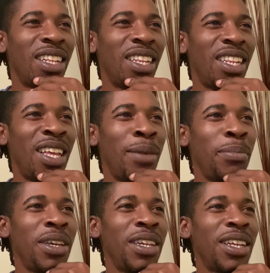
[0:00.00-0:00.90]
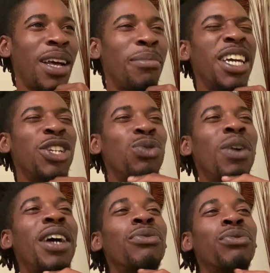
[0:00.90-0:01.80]
I'm like, do
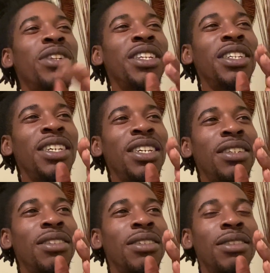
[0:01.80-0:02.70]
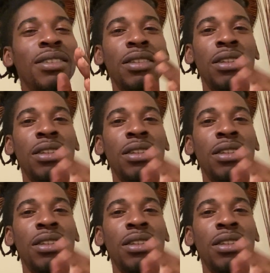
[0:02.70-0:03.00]
I really need to,